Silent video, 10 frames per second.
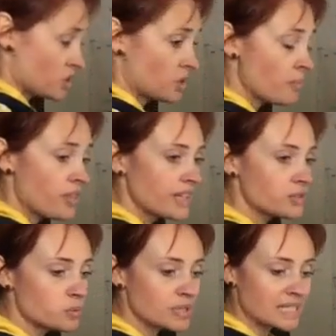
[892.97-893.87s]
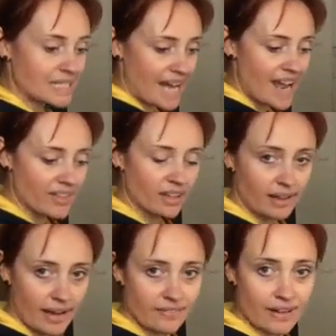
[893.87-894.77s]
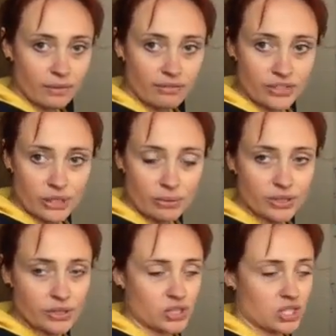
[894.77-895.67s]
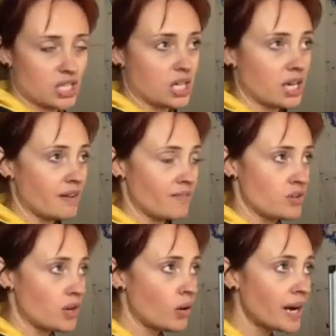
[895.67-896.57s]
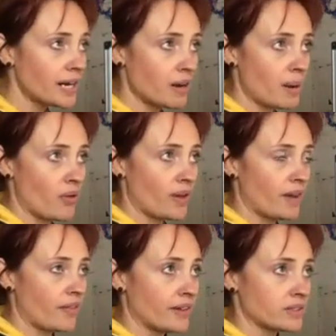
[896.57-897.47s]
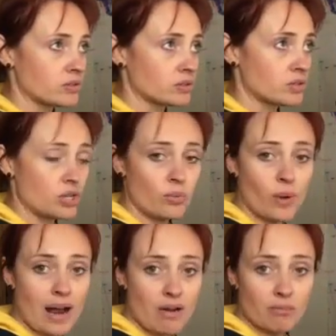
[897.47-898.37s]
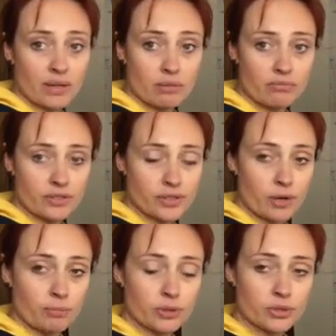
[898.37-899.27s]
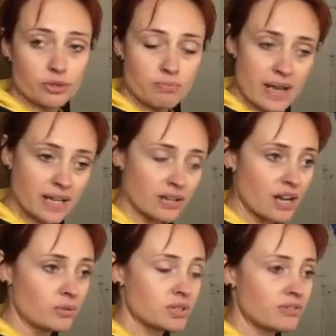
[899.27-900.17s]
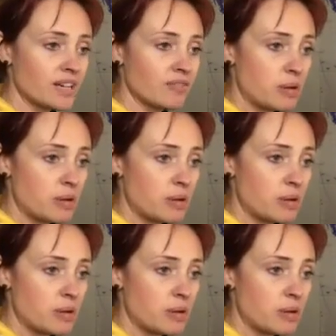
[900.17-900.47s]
some things will scare the life out of you, and you just think, I have no idea about that. That is just too way out of my comfort zone. But just make a note of it.